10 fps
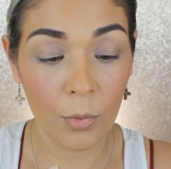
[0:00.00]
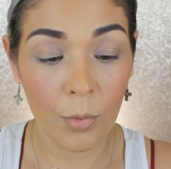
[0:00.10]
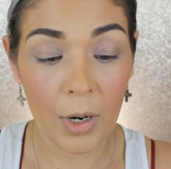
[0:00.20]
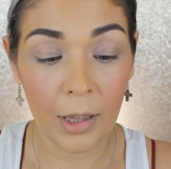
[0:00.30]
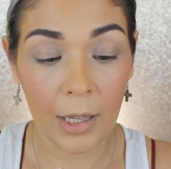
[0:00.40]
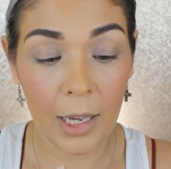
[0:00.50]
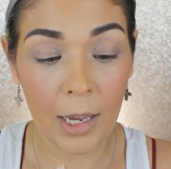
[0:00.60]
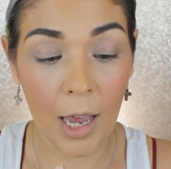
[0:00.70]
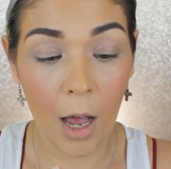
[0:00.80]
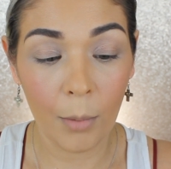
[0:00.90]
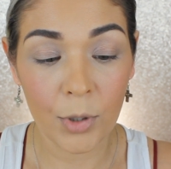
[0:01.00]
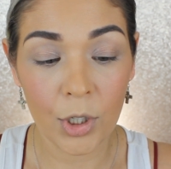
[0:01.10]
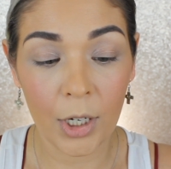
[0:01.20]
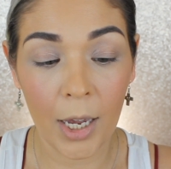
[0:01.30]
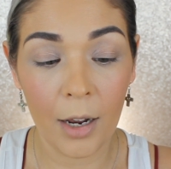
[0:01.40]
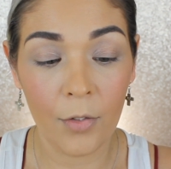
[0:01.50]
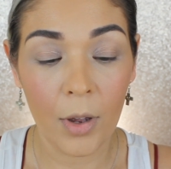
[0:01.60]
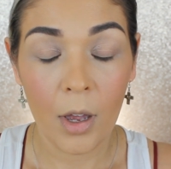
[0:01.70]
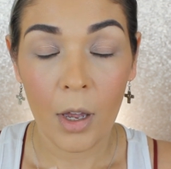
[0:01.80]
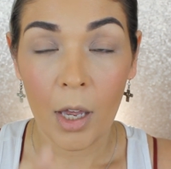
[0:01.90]
really helps to kind of
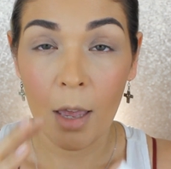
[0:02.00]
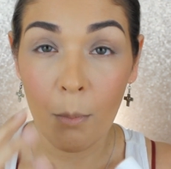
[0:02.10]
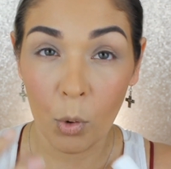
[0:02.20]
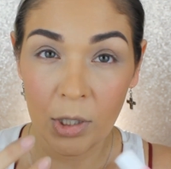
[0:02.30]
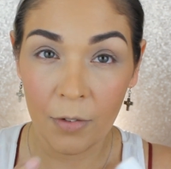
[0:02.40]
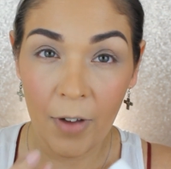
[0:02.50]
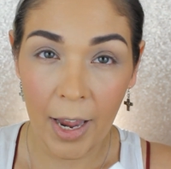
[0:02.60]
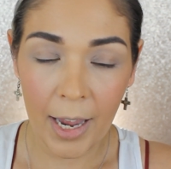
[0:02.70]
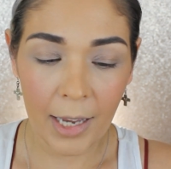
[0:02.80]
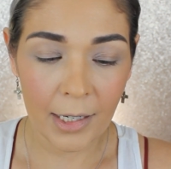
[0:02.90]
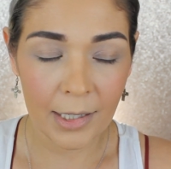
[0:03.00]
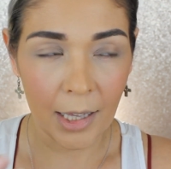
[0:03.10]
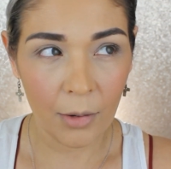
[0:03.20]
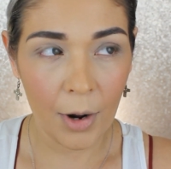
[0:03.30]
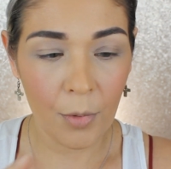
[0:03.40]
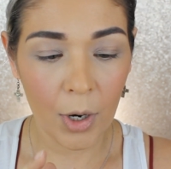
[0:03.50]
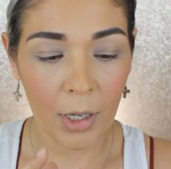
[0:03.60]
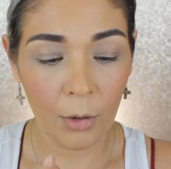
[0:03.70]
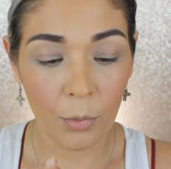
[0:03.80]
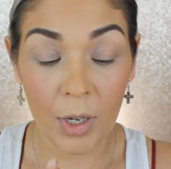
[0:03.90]
emulsify it. Is that the right word?
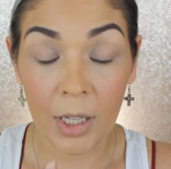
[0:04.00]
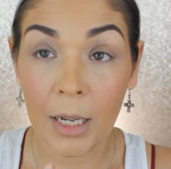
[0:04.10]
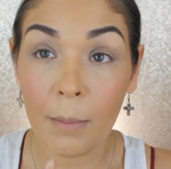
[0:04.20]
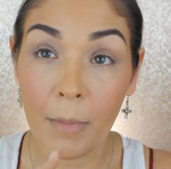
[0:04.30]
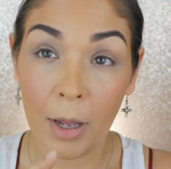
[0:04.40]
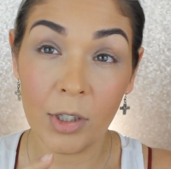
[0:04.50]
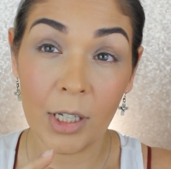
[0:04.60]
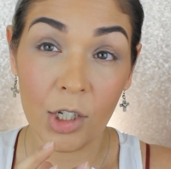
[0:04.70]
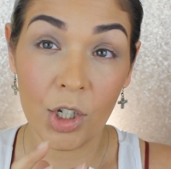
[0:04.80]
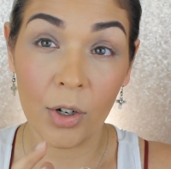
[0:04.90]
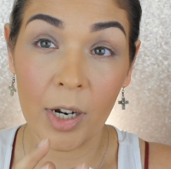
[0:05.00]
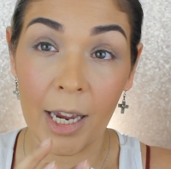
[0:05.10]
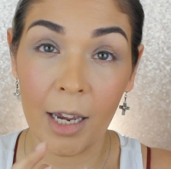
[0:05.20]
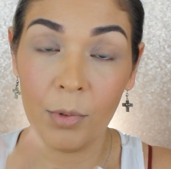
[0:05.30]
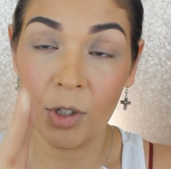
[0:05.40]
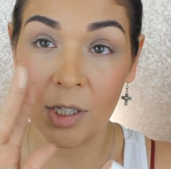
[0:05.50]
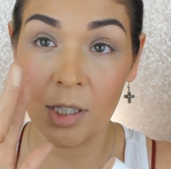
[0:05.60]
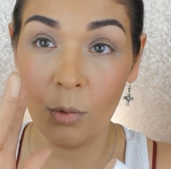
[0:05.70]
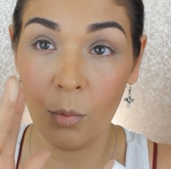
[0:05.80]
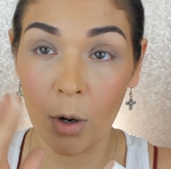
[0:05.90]
Like really melt into your hand with
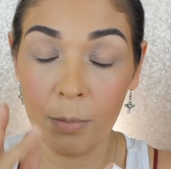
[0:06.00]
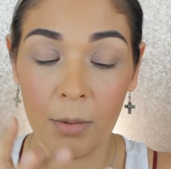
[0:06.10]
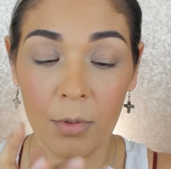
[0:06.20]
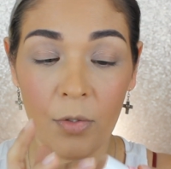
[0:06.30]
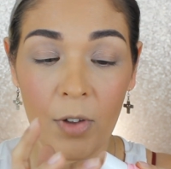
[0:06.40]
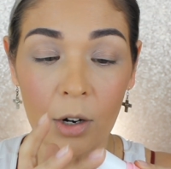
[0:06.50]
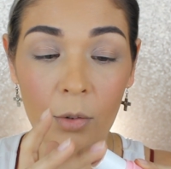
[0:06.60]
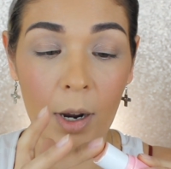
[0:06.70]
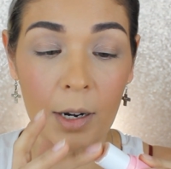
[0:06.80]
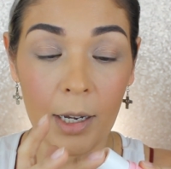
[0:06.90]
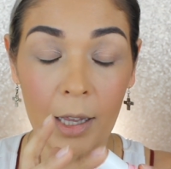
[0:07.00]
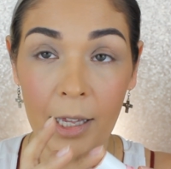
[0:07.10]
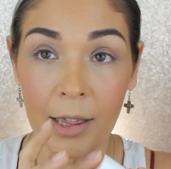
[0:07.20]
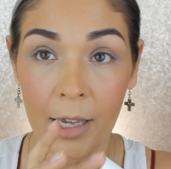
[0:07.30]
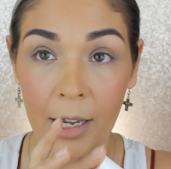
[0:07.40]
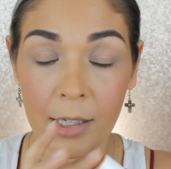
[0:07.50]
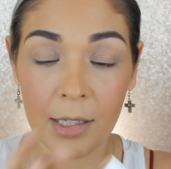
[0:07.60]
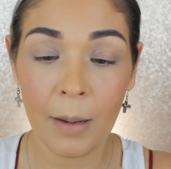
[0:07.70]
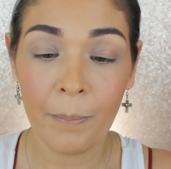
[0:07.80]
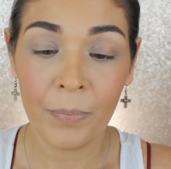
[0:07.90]
just the warmth of your finger running it like this